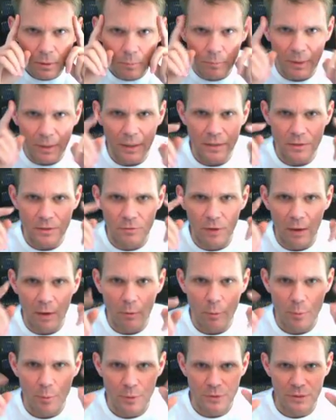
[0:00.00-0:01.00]
because of
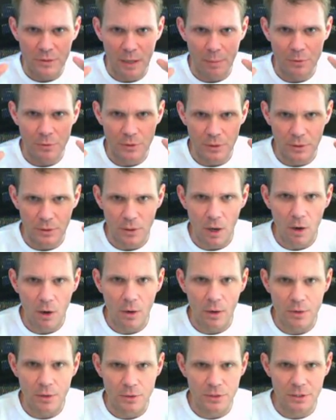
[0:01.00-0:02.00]
our perception and
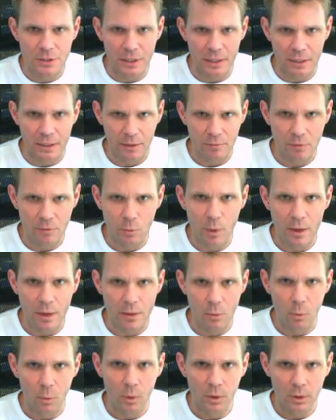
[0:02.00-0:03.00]
our understanding of the way
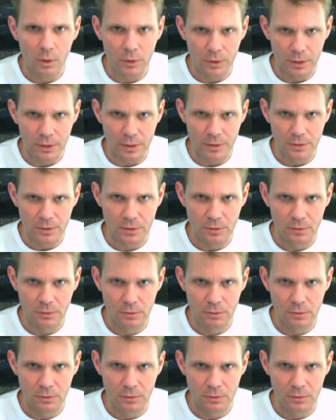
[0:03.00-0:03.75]
the world is,